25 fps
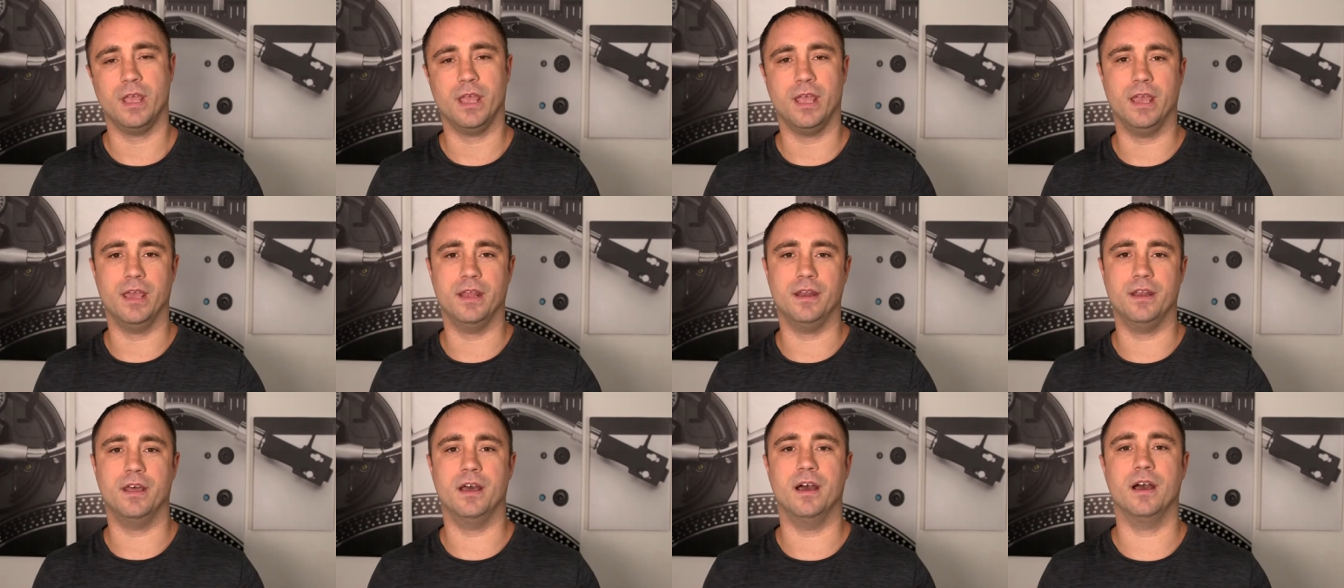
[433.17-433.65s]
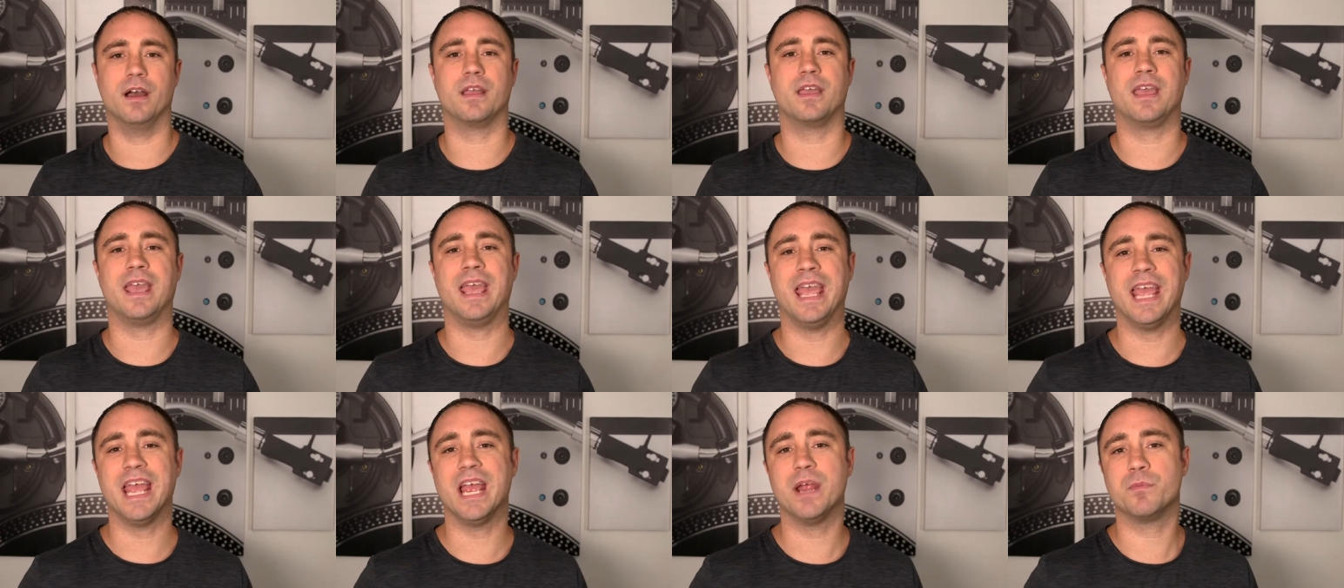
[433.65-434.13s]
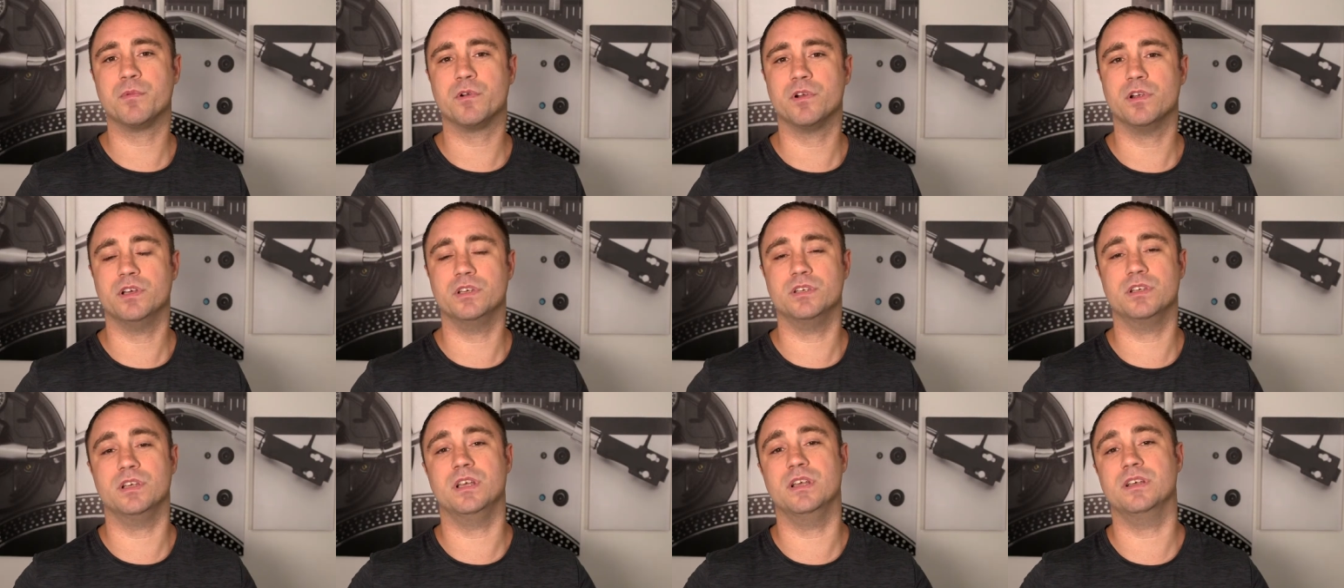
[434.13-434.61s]
And a camera
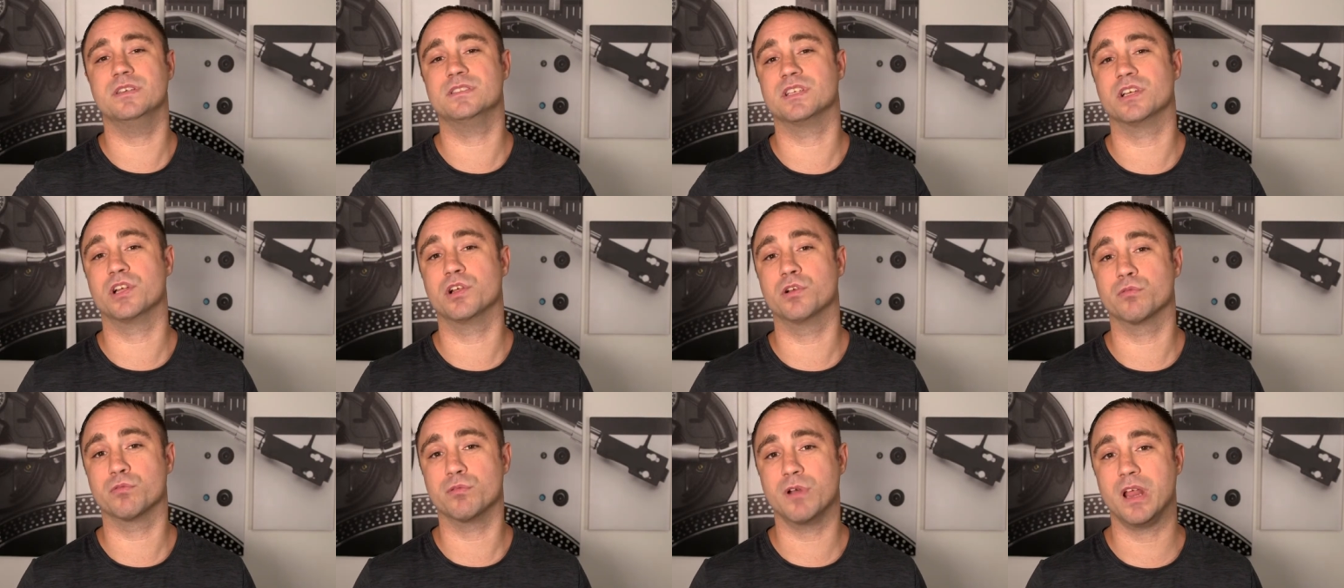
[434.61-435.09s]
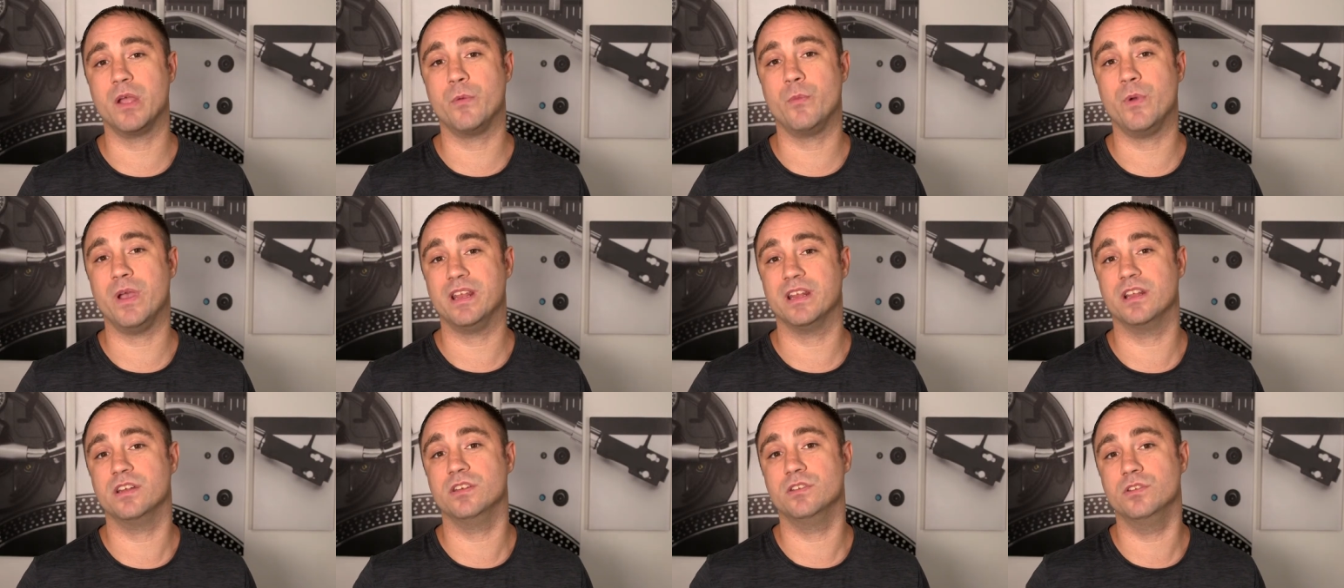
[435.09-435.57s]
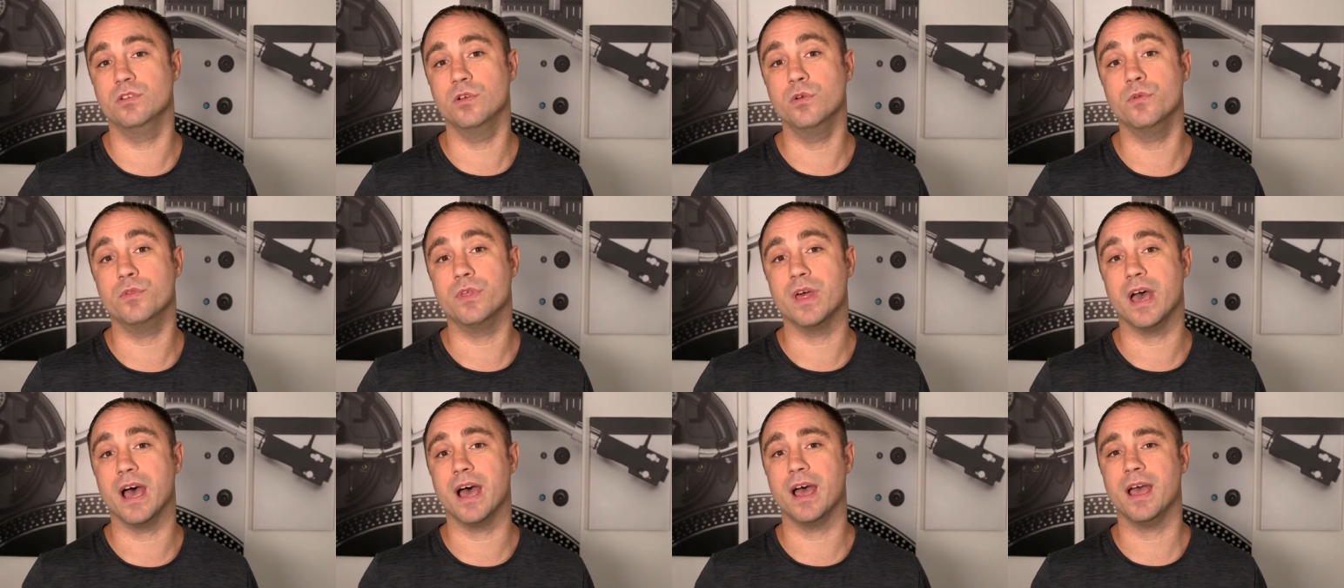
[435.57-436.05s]
is a great way to do
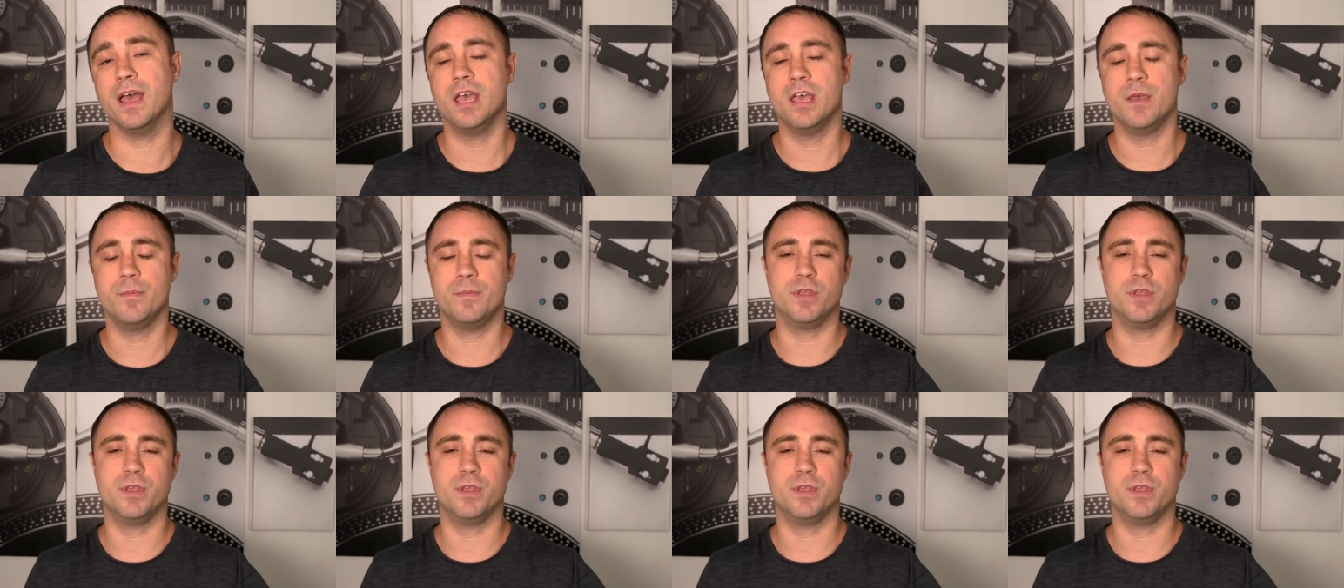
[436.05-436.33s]
that